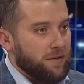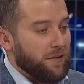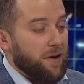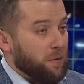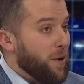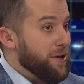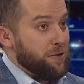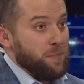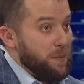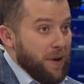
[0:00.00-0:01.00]
Otherwise,
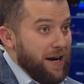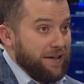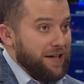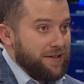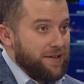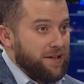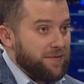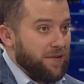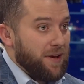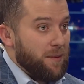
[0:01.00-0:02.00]
you'd be paying 10 cents
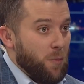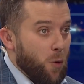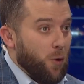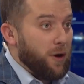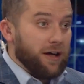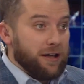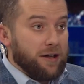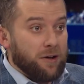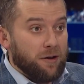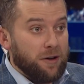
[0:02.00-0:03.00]
for them, or in a
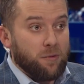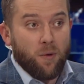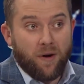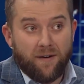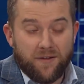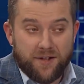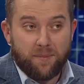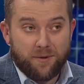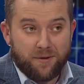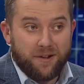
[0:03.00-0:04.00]
year you won't have this
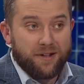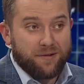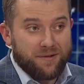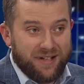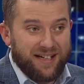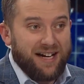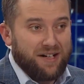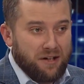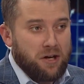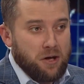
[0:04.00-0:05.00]
opportunity. So it's going to kind
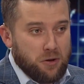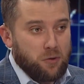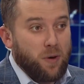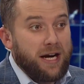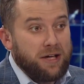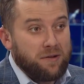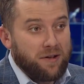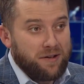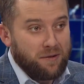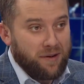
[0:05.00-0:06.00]
of train you
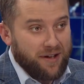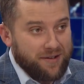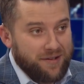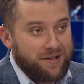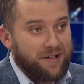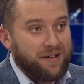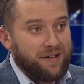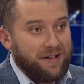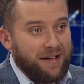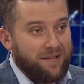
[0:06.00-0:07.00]
to do this
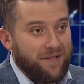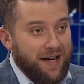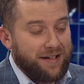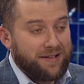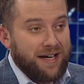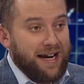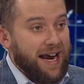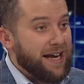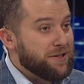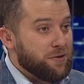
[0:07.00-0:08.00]
in advance. It
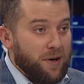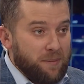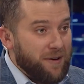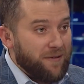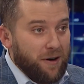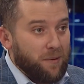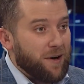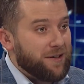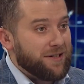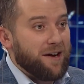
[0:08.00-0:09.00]
hasn't trained me very
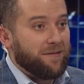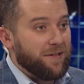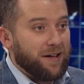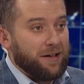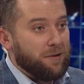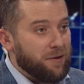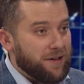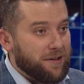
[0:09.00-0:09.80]
well, because I often, like you, get to